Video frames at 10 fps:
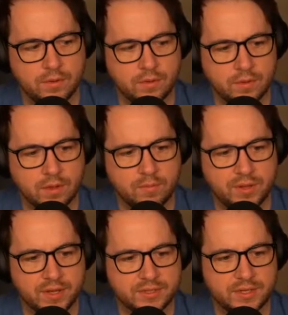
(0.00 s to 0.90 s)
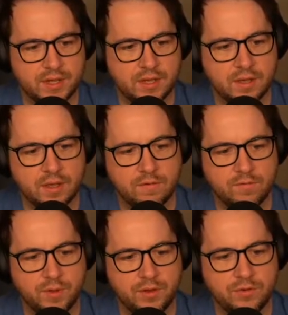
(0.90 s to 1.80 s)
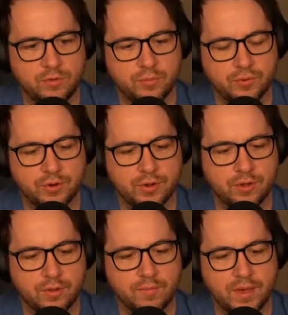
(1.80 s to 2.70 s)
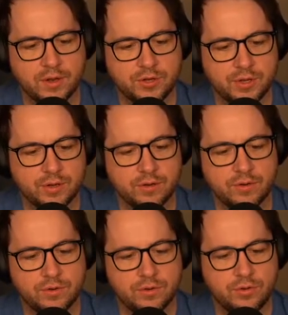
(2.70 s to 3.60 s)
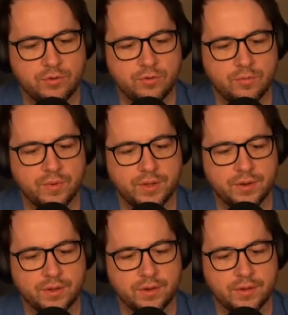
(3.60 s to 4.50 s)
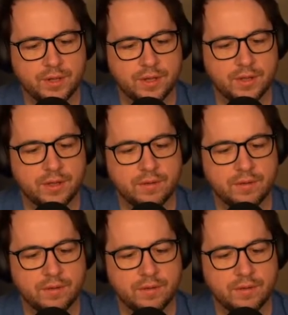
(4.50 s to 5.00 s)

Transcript: complexity if we do protocol matching too, but unlikely.